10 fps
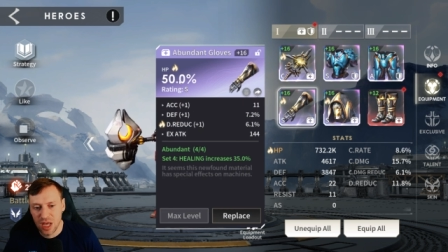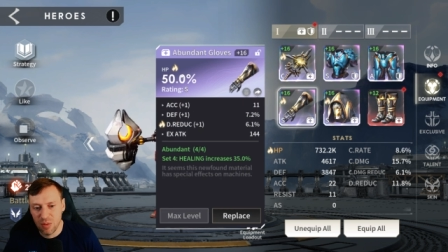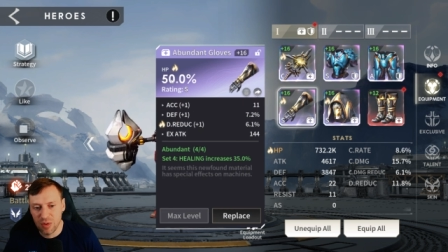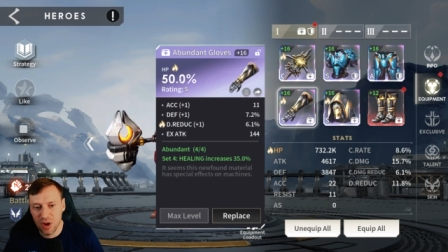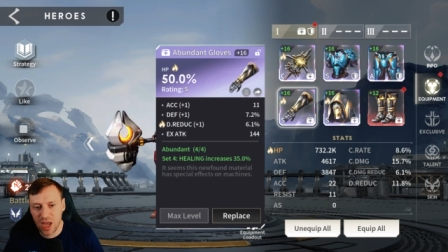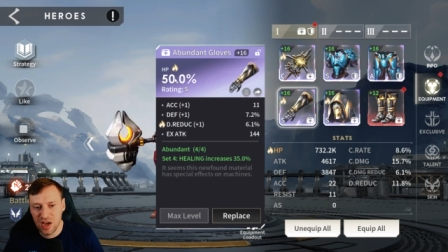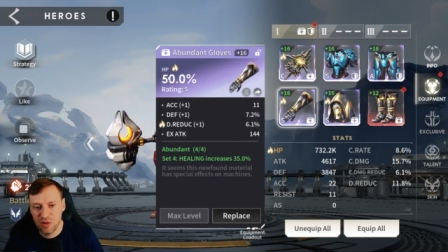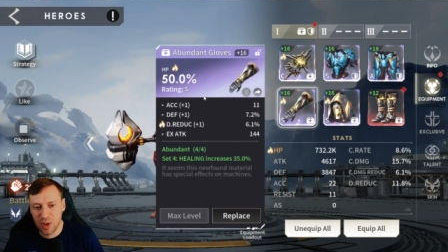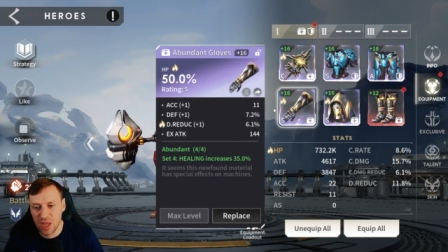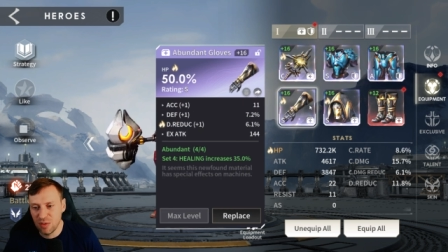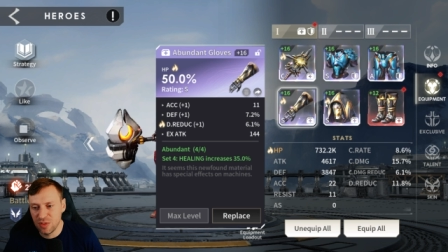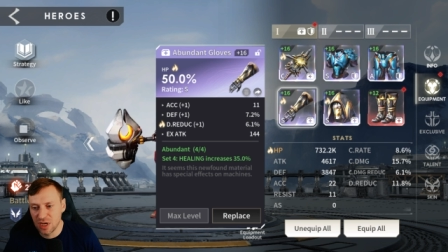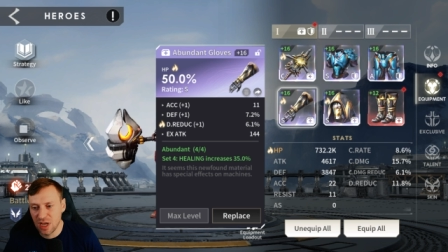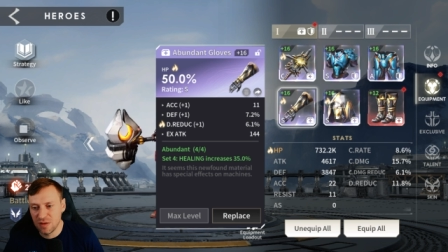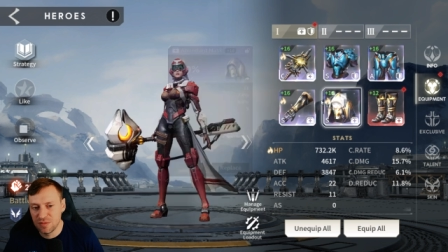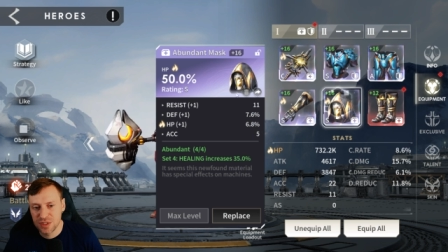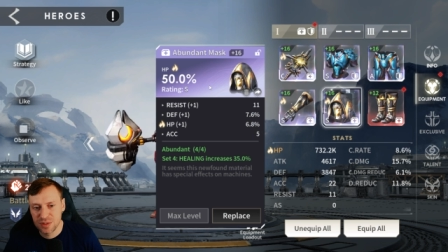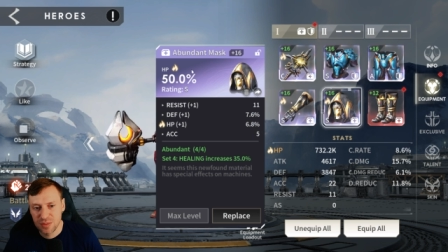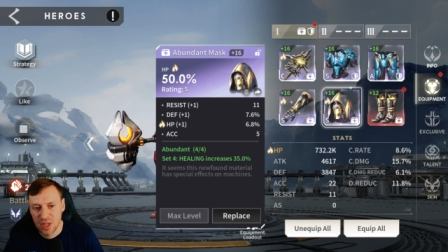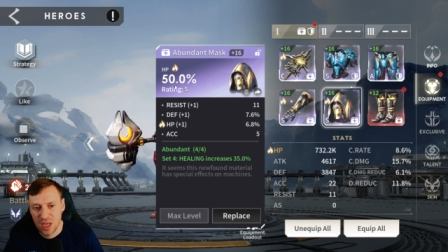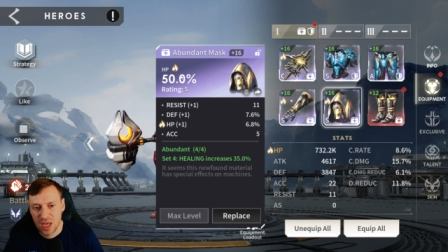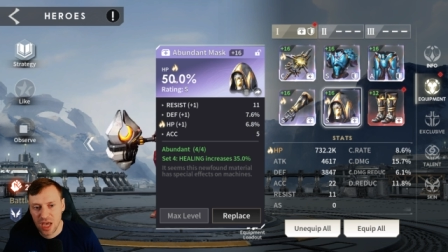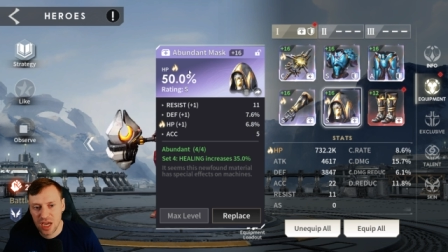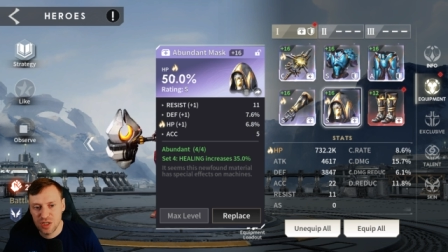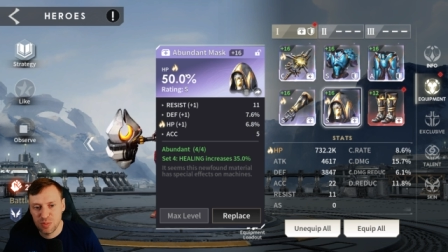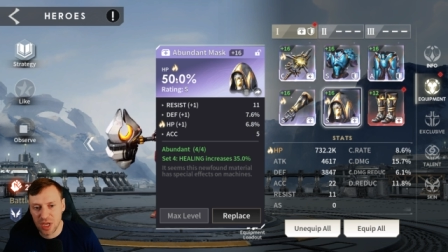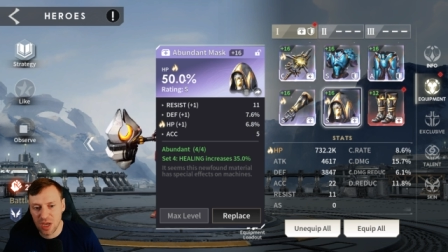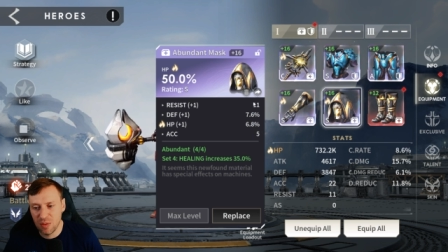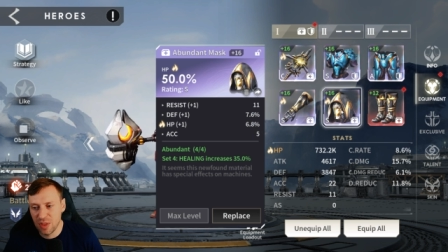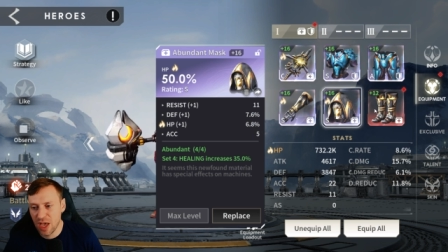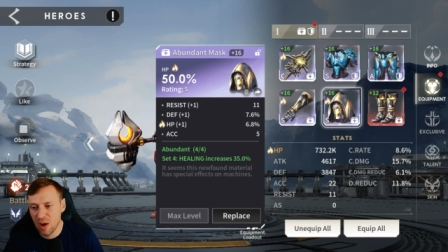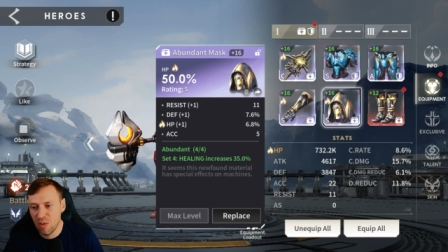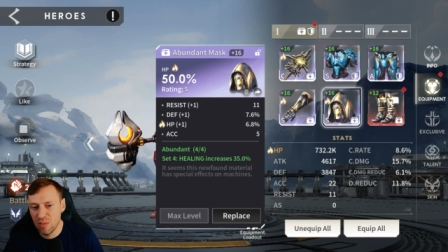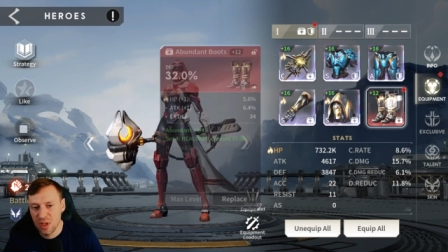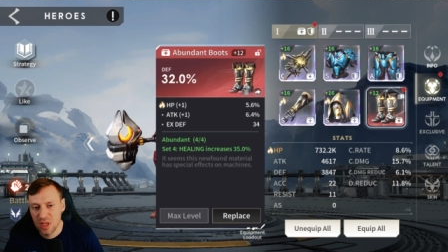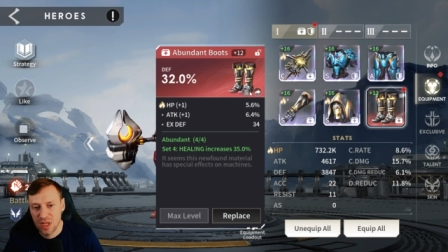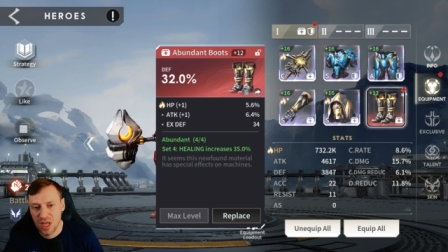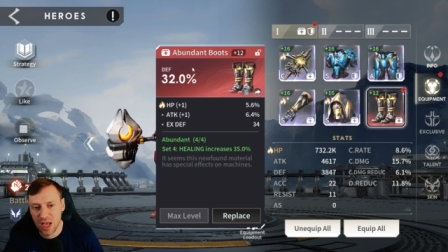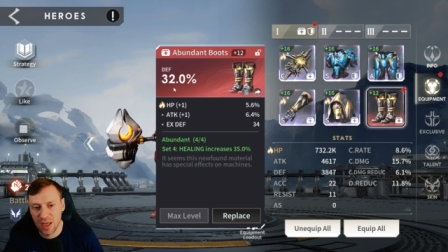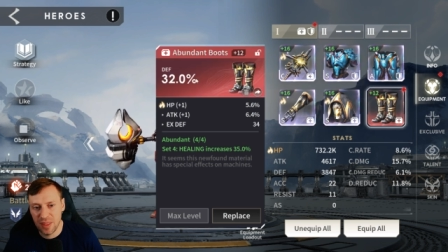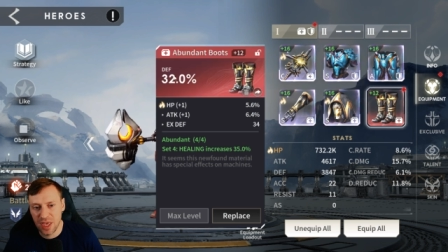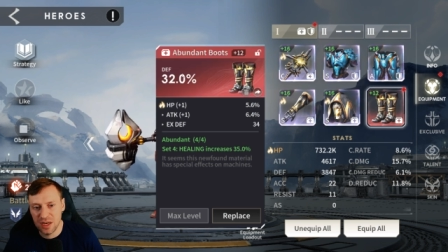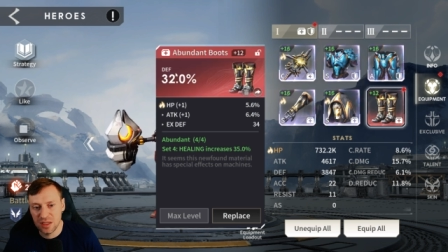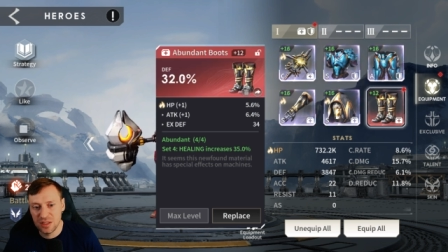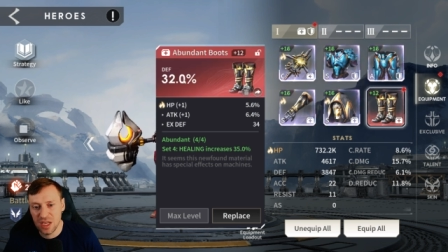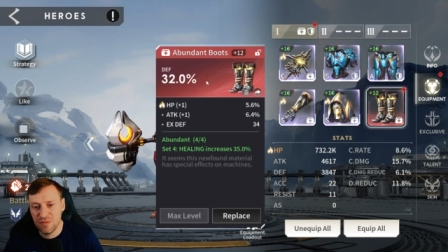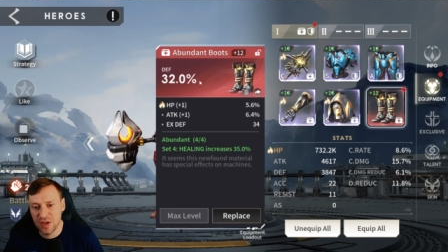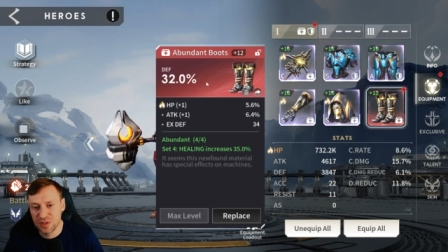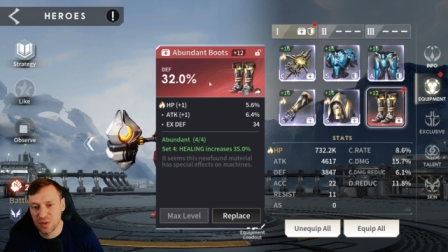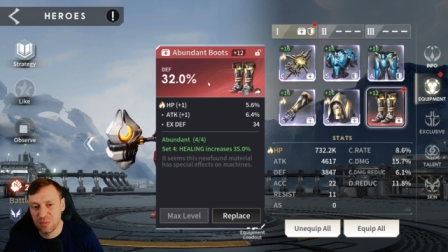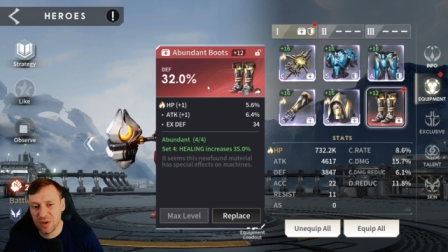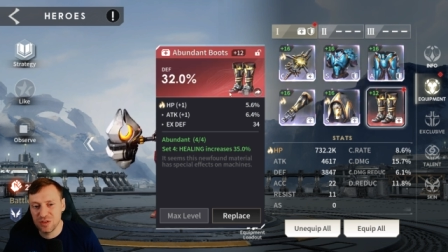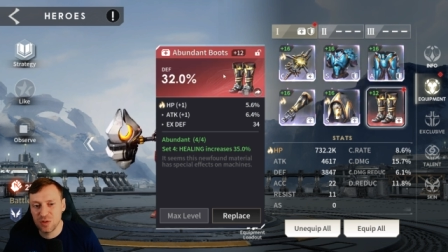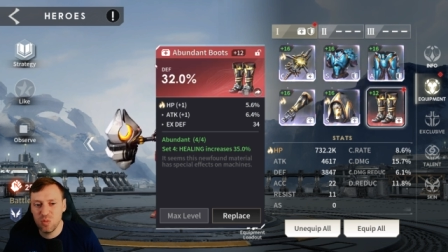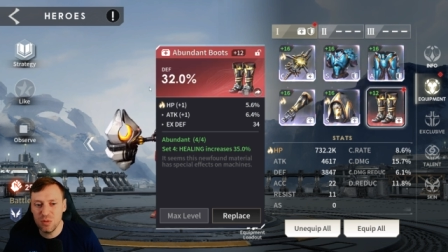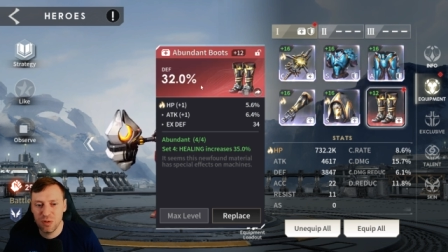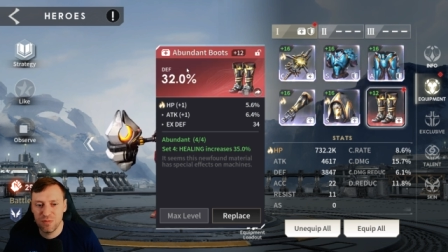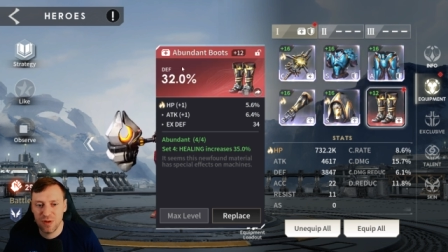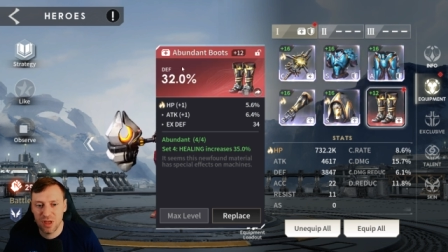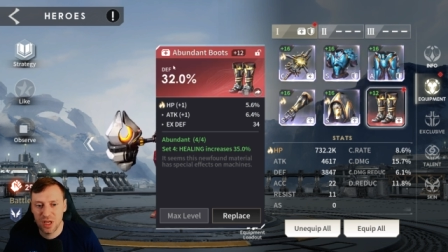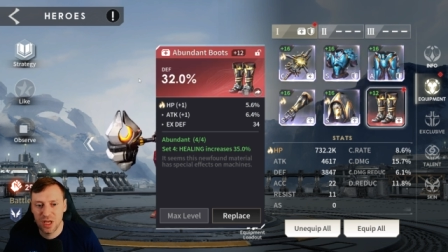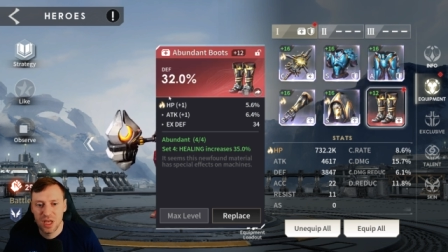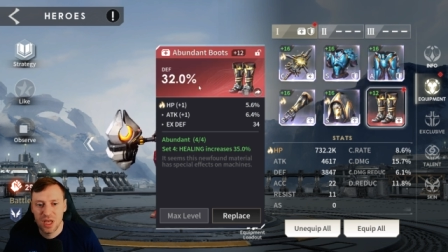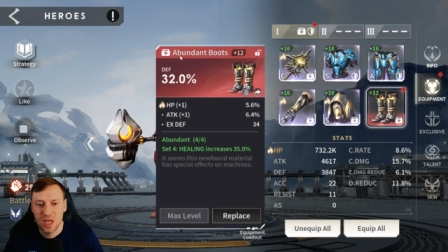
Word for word: Uh, we've got H P on the gloves, H P on the helm, and then defense on the boots. Would prefer